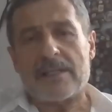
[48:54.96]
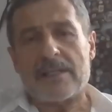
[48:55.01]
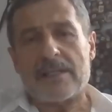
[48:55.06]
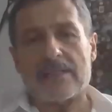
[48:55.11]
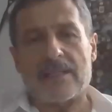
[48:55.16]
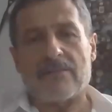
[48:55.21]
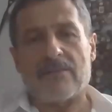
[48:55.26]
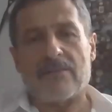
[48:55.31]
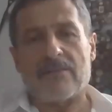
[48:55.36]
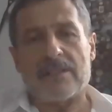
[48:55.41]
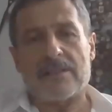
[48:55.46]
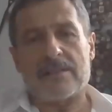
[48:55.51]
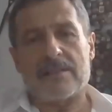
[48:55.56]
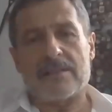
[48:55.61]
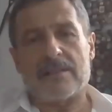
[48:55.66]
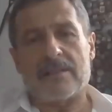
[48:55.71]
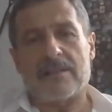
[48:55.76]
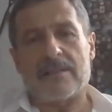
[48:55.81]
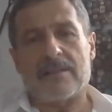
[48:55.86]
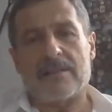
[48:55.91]
interested
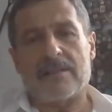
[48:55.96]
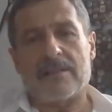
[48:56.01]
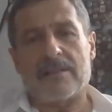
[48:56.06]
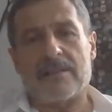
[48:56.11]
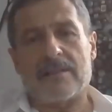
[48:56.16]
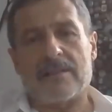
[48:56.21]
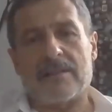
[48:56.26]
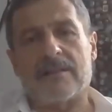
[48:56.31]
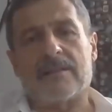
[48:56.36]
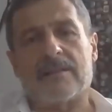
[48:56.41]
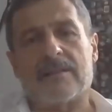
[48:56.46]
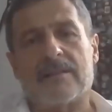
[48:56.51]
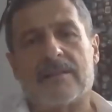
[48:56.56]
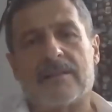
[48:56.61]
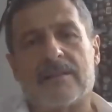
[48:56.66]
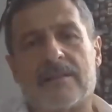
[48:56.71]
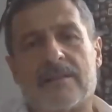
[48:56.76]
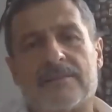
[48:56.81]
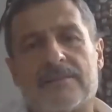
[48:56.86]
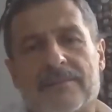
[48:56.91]
with
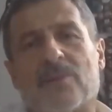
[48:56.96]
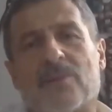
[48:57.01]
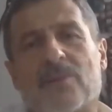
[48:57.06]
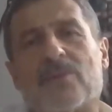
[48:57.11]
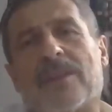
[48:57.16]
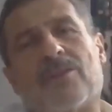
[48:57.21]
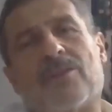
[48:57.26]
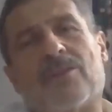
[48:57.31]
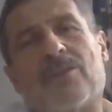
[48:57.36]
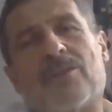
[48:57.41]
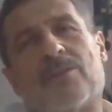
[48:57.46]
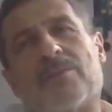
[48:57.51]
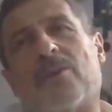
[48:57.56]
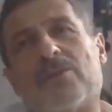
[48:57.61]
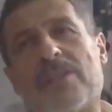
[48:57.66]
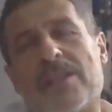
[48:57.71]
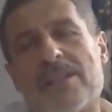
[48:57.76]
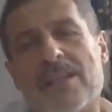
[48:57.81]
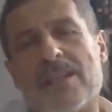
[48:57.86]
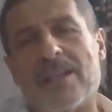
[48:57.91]

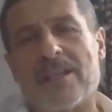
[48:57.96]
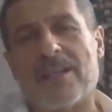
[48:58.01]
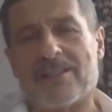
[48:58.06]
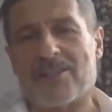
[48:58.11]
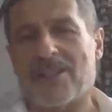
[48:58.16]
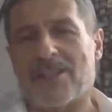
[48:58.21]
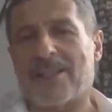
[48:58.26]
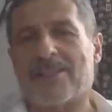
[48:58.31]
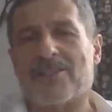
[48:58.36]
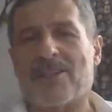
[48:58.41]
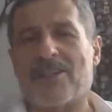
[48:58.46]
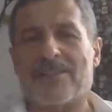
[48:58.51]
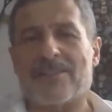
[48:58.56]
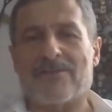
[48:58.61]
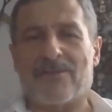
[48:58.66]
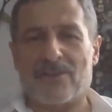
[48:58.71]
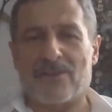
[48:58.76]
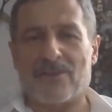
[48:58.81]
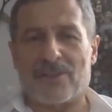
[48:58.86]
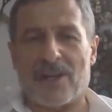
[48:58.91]
not mountaineering,
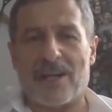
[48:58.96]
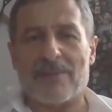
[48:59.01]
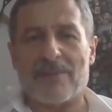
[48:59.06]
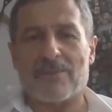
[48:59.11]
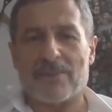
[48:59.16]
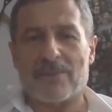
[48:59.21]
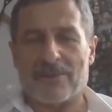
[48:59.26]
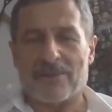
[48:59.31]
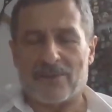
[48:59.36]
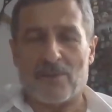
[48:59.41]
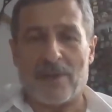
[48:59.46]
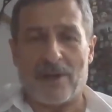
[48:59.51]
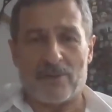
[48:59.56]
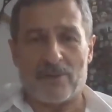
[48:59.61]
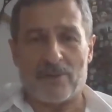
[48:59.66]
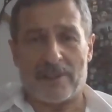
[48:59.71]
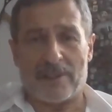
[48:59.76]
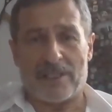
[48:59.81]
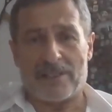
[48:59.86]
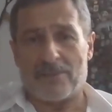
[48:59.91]
just for
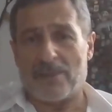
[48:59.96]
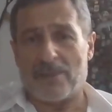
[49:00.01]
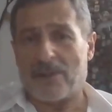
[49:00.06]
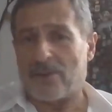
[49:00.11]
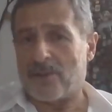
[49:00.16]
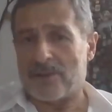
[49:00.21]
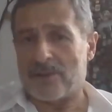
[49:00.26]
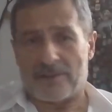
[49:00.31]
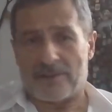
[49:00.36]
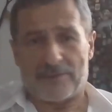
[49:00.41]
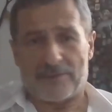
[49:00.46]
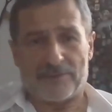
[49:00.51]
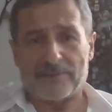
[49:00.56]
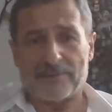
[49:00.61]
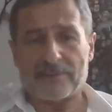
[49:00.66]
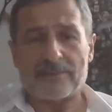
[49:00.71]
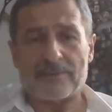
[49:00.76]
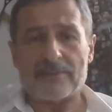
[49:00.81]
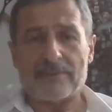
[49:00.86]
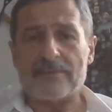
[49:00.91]
trip to mountains,
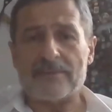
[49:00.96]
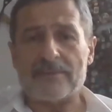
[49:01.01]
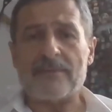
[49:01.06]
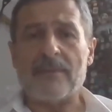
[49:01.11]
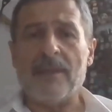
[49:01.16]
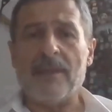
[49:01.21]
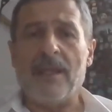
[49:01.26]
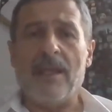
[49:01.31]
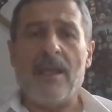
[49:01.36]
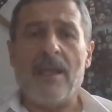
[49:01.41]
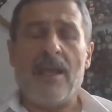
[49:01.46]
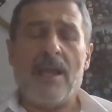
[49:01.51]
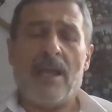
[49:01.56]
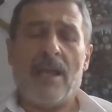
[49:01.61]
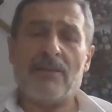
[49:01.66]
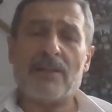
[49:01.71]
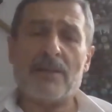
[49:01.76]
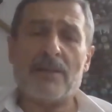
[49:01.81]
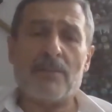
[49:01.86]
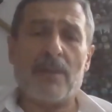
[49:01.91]
because
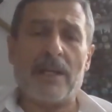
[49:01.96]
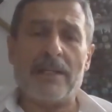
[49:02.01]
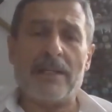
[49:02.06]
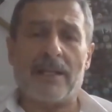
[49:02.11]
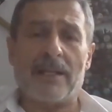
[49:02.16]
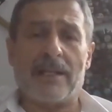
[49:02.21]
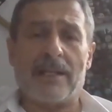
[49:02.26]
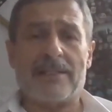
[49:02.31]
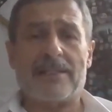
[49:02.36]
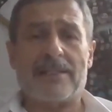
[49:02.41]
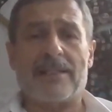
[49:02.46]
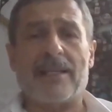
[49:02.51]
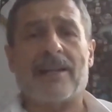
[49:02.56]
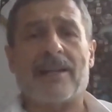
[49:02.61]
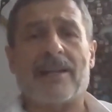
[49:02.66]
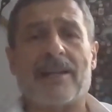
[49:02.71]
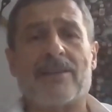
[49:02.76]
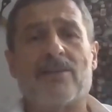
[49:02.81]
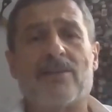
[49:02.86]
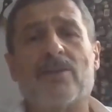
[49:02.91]
everybody can
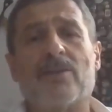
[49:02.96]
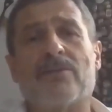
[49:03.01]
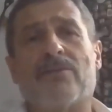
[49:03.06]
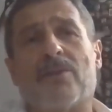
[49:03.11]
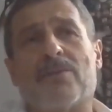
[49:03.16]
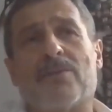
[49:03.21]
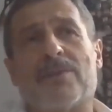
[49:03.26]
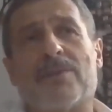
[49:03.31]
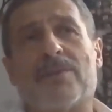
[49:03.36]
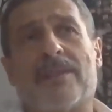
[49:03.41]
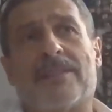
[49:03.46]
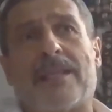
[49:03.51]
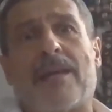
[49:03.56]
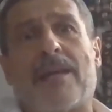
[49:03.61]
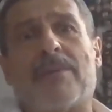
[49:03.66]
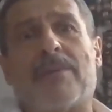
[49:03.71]
start not from the